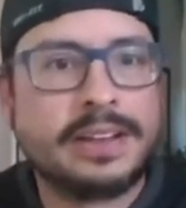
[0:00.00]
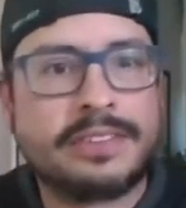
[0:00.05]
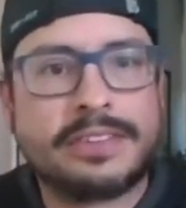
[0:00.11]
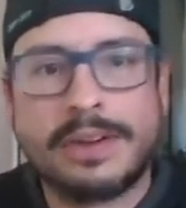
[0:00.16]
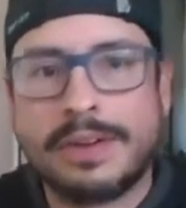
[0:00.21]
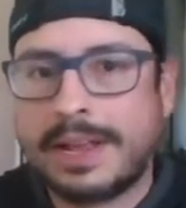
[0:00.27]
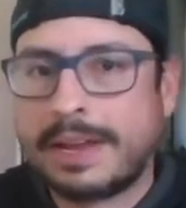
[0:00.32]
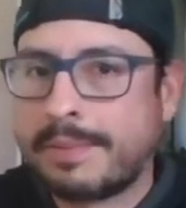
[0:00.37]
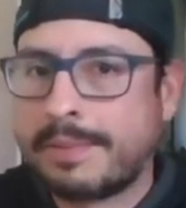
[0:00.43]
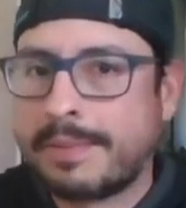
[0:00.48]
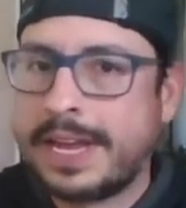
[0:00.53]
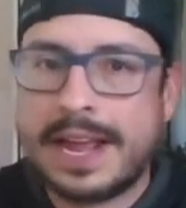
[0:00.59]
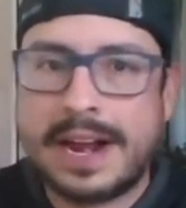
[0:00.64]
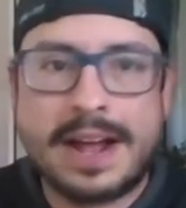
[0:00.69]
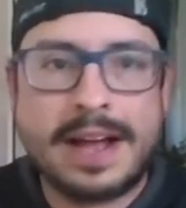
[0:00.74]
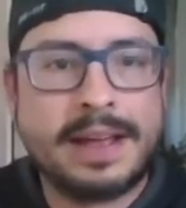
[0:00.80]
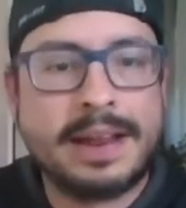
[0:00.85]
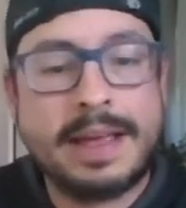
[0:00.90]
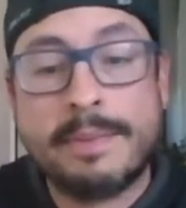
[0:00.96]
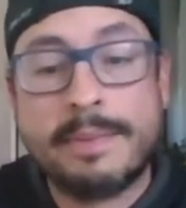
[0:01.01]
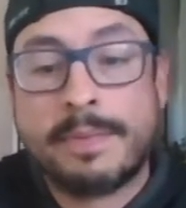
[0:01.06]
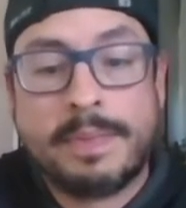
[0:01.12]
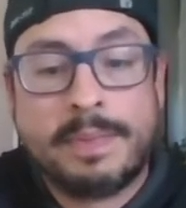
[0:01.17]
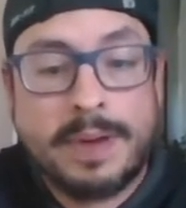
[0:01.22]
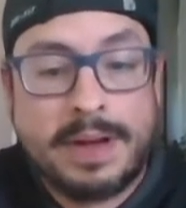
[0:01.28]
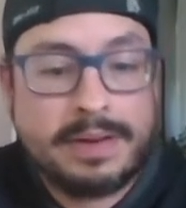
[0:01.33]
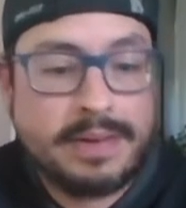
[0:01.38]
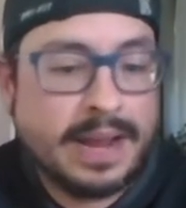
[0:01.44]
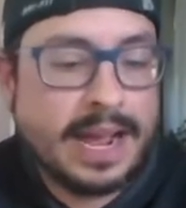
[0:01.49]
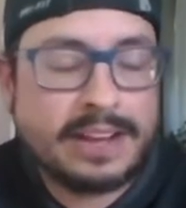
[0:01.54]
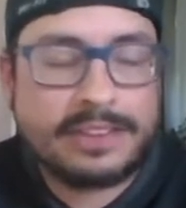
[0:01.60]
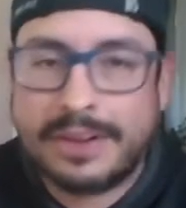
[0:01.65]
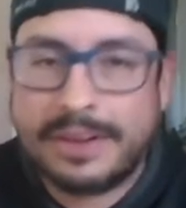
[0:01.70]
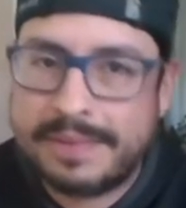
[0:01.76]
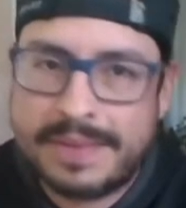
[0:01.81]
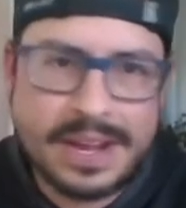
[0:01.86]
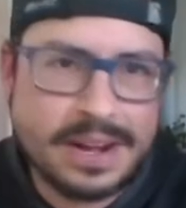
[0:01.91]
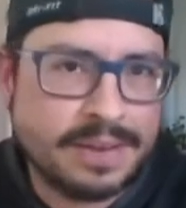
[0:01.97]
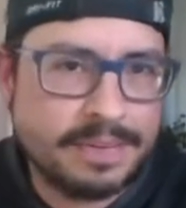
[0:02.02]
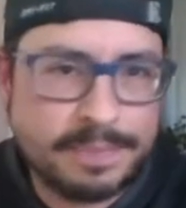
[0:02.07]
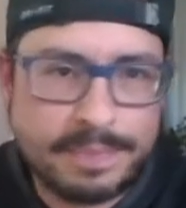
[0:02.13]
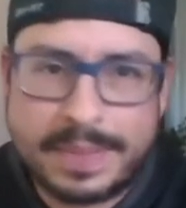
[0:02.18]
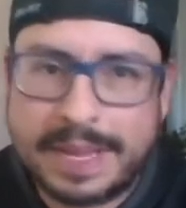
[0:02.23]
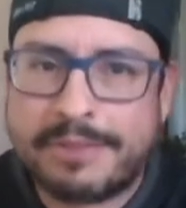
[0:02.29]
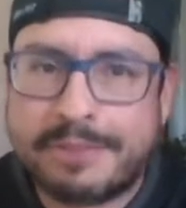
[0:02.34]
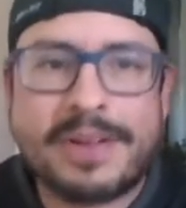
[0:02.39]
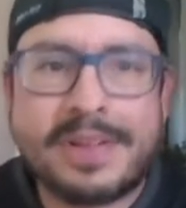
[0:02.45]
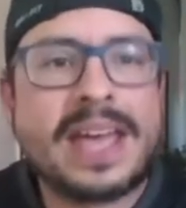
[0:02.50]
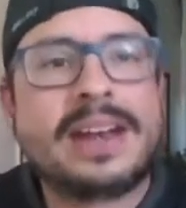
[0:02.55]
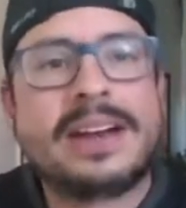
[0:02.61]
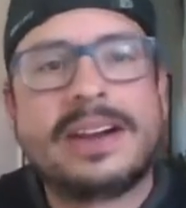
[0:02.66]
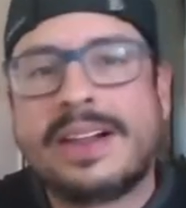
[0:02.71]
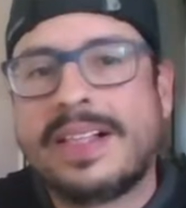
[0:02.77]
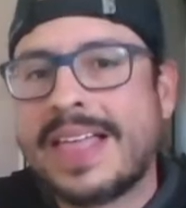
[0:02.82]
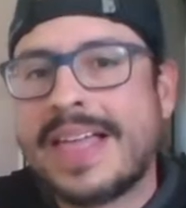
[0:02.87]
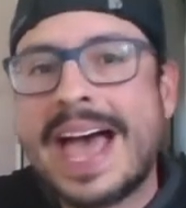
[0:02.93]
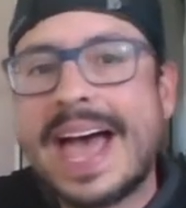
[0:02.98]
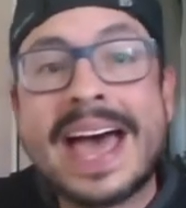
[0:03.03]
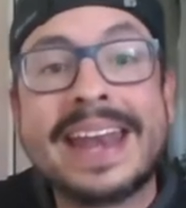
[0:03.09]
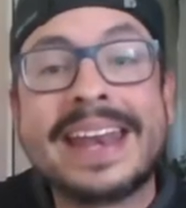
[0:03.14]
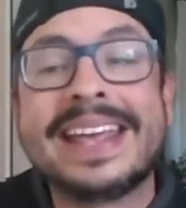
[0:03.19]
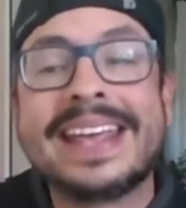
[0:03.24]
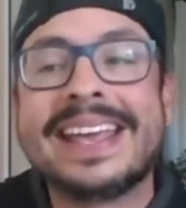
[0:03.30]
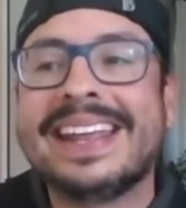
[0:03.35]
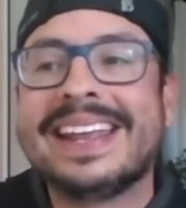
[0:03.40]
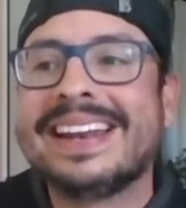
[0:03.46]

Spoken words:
So like we get on, but I told, big fan and all that,